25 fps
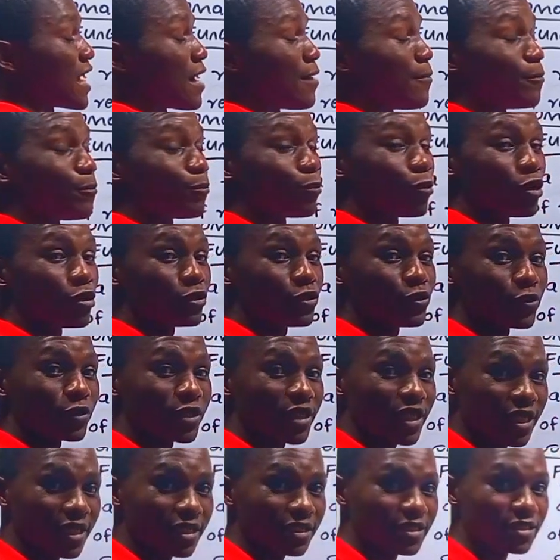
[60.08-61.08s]
I'm going to
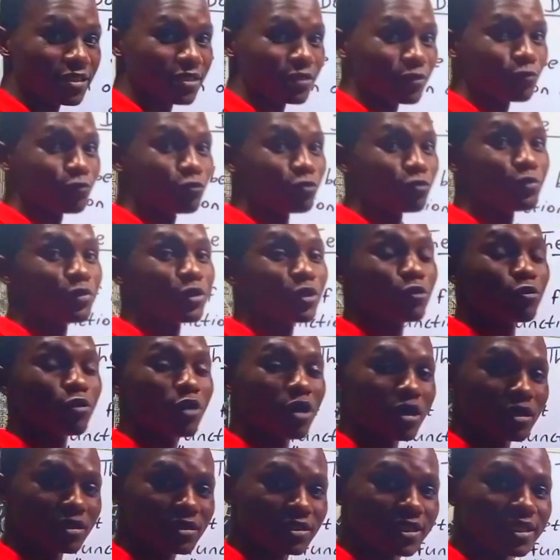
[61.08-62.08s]
get will be
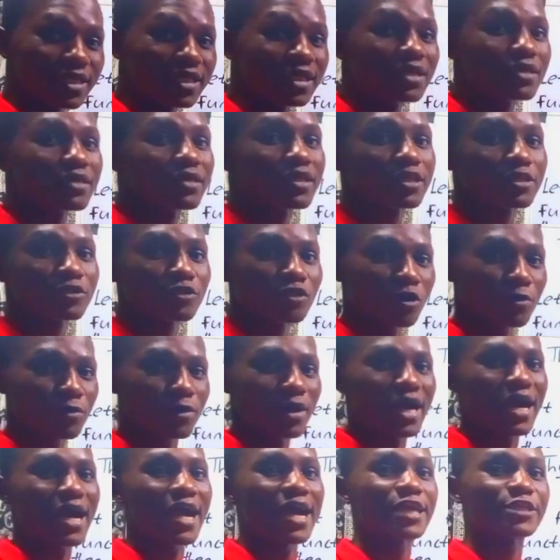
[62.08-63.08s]
what? A real
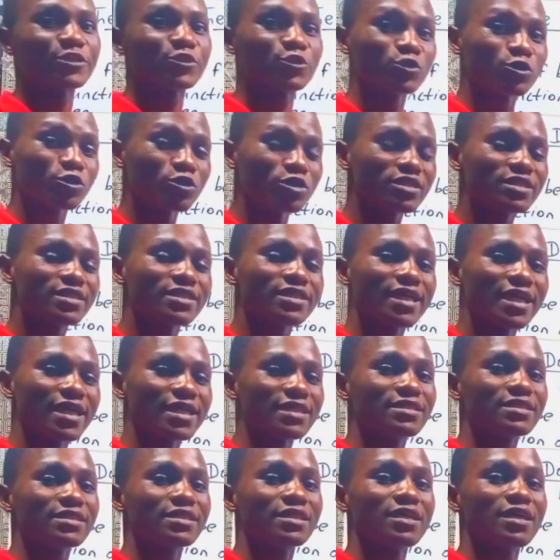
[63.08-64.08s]
number. I should not
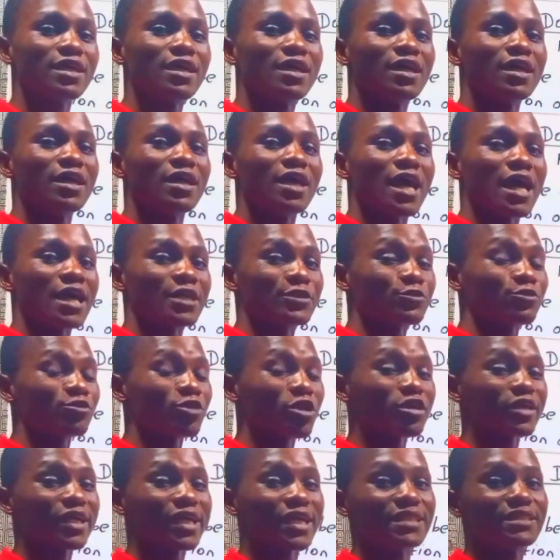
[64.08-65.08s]

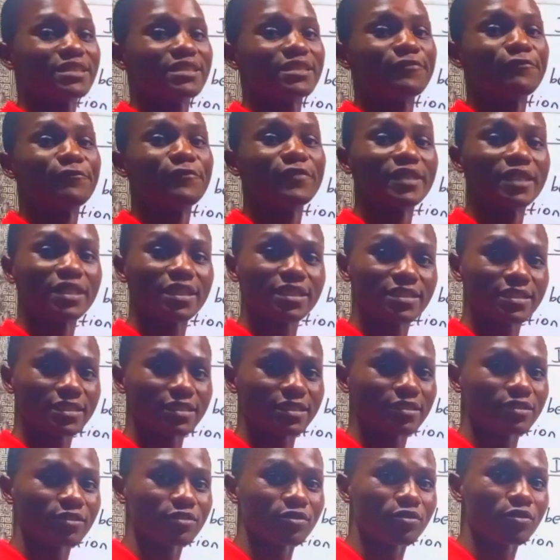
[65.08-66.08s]
get
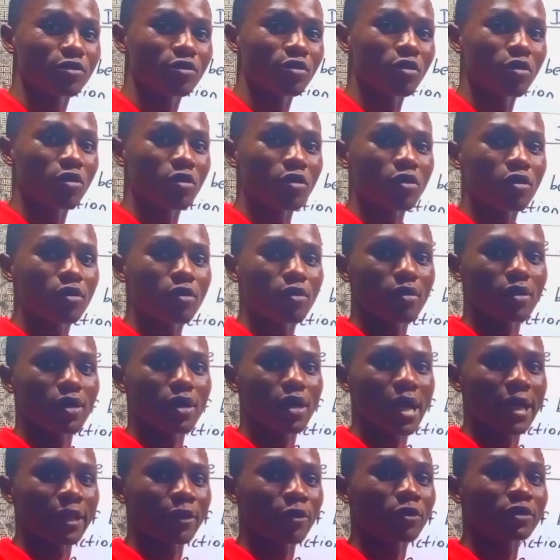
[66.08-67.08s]
infinity or
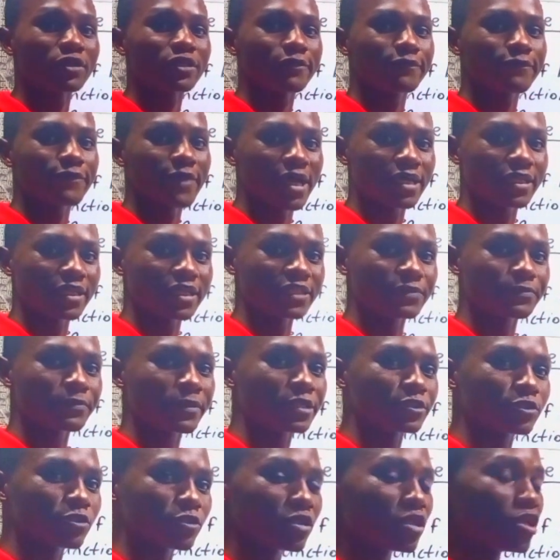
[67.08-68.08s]
an undefined
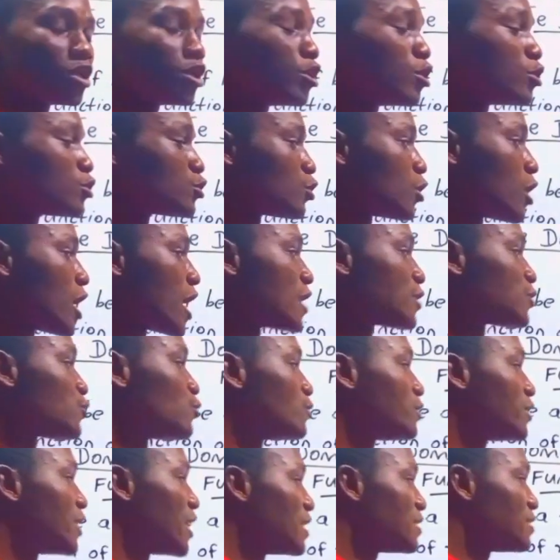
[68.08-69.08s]
expression. So I
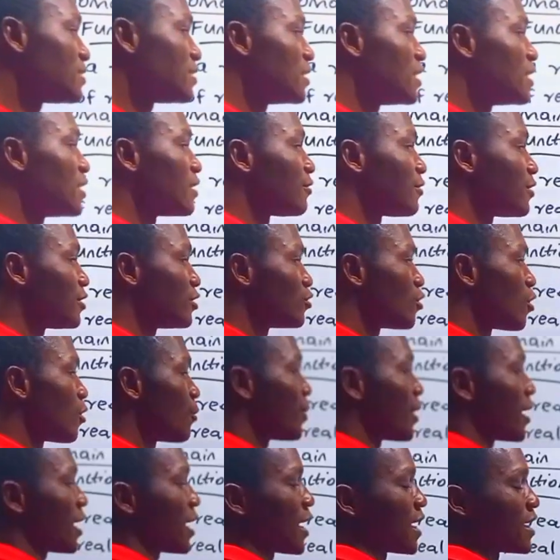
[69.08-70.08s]
should get a real
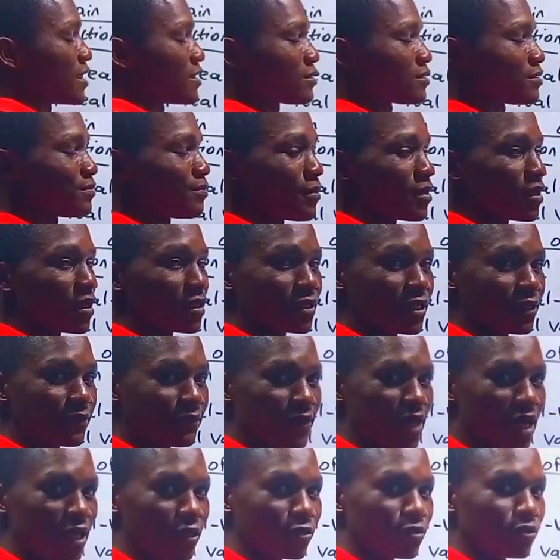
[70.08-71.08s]
number as the
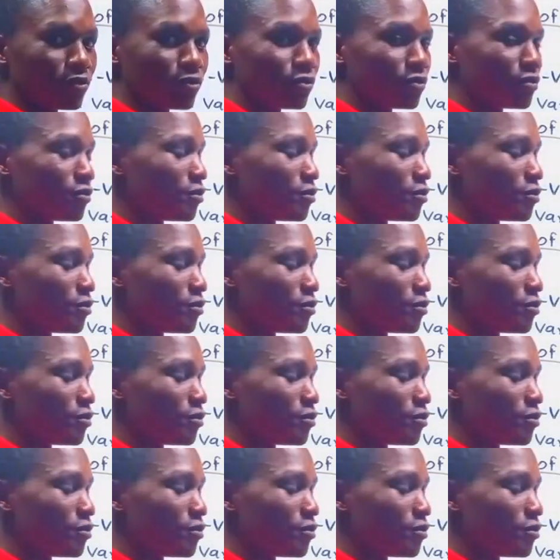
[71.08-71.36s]
value.